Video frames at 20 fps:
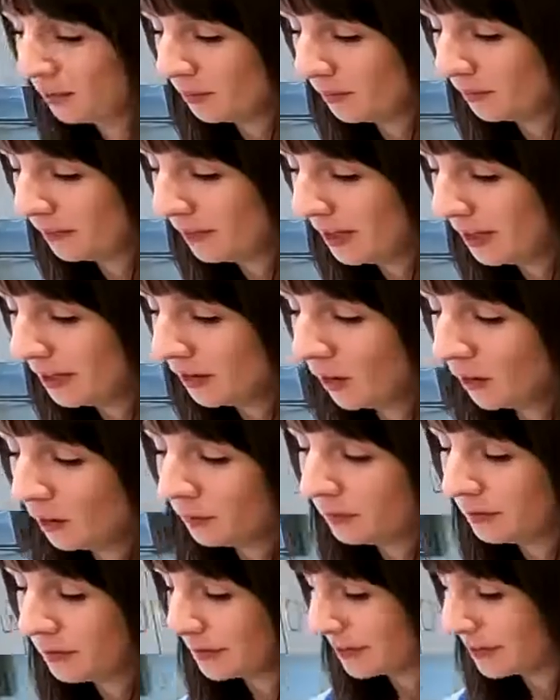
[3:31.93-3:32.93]
It
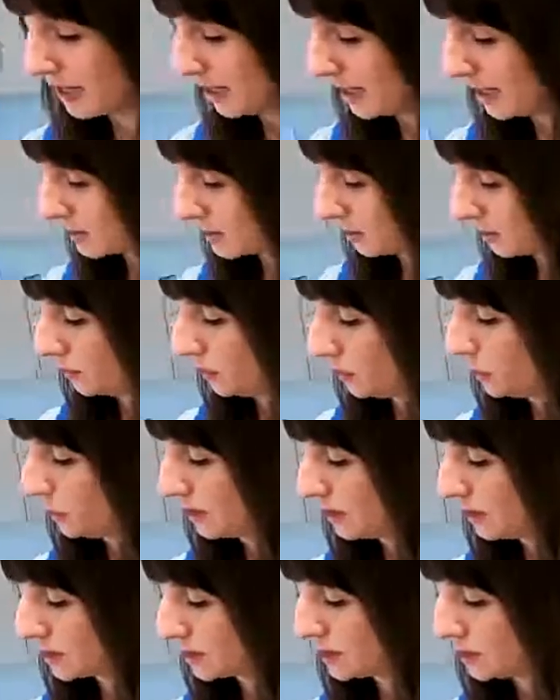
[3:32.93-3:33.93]
only takes a few
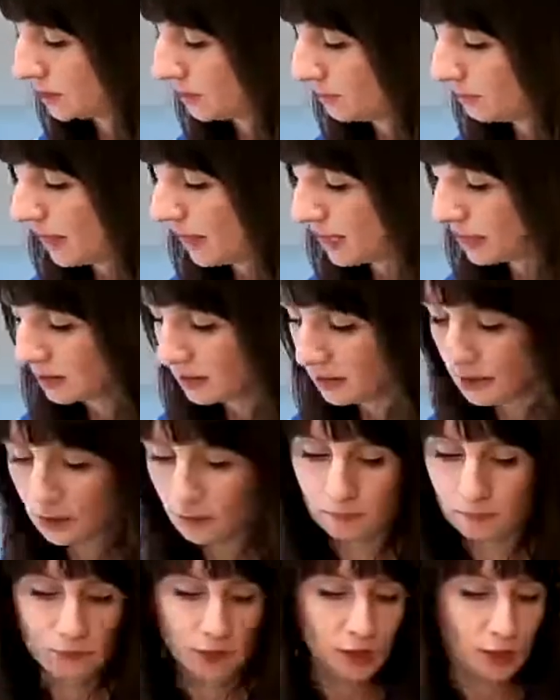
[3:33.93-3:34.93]
minutes to make
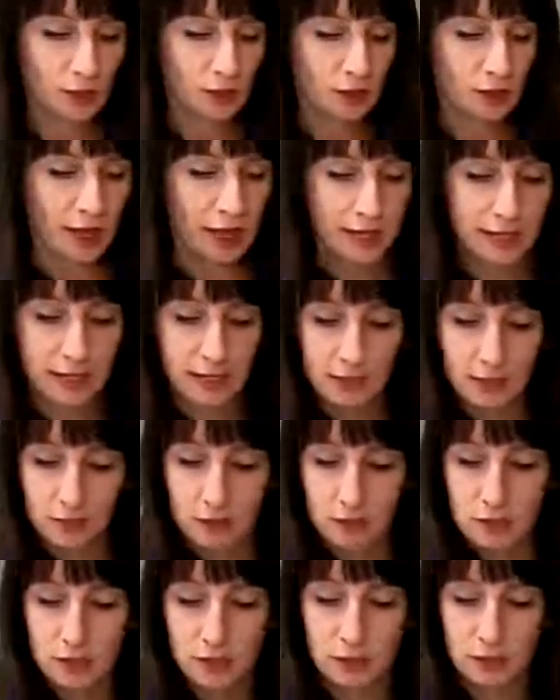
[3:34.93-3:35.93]
them and
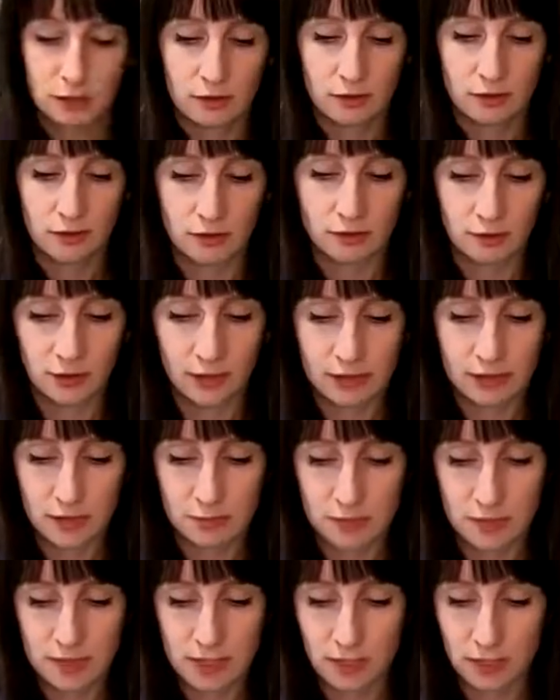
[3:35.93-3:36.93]
let them
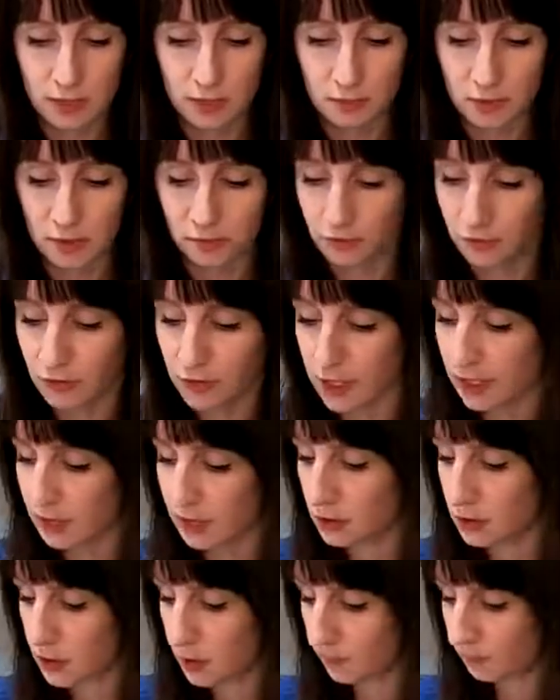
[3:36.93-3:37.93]
set up in the
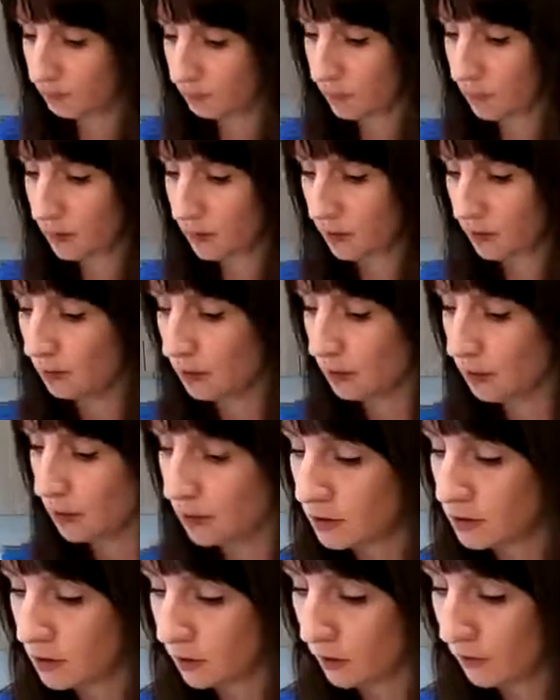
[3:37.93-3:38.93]
fridge.
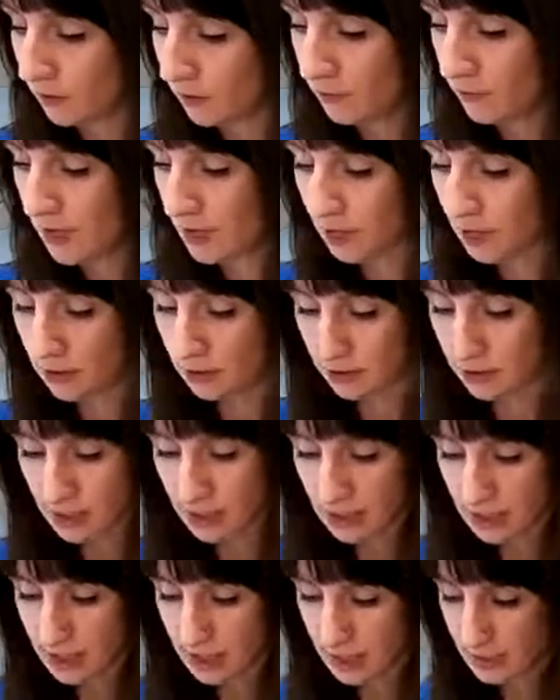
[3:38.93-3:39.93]
So very
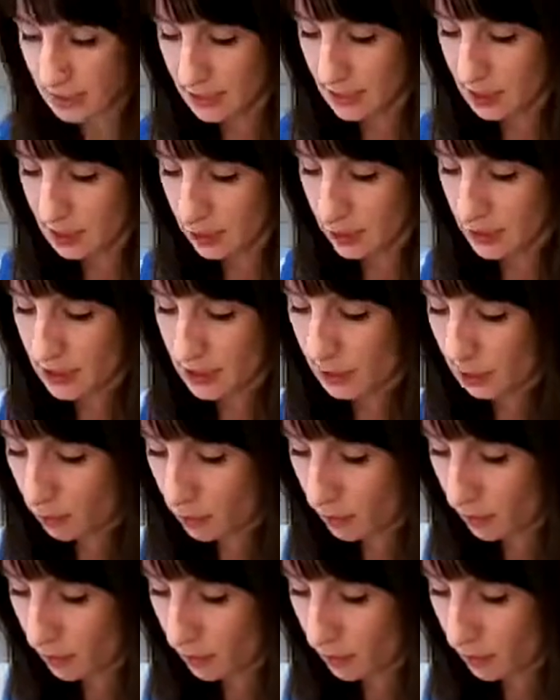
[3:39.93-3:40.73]
easy to assemble.